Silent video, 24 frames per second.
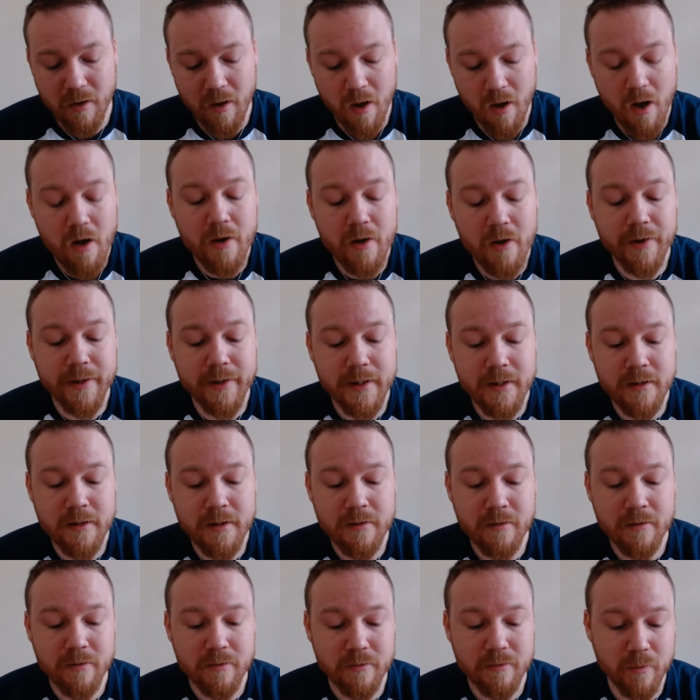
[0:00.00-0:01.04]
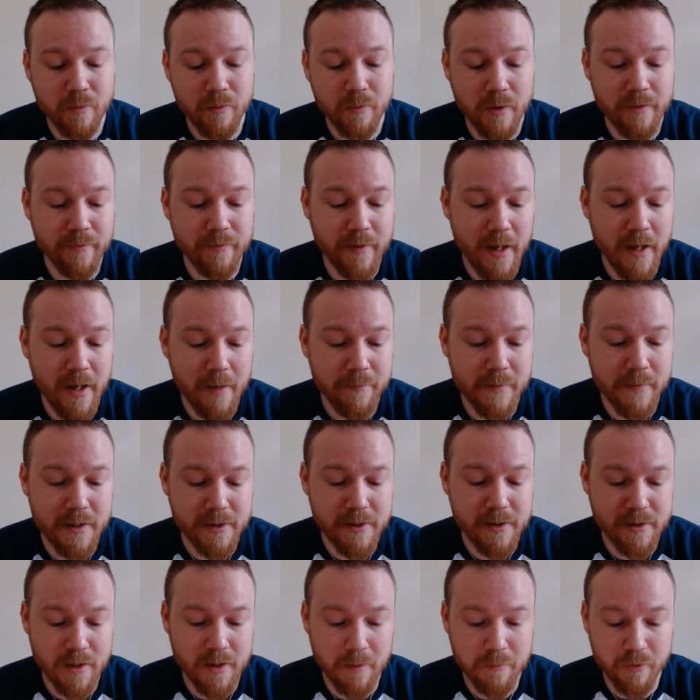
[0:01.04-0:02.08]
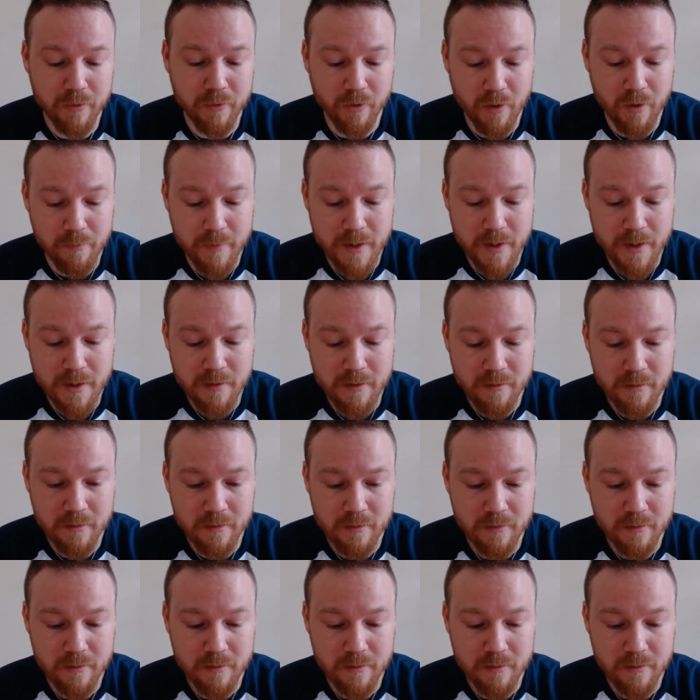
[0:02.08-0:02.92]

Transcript: I would have kept this number on me,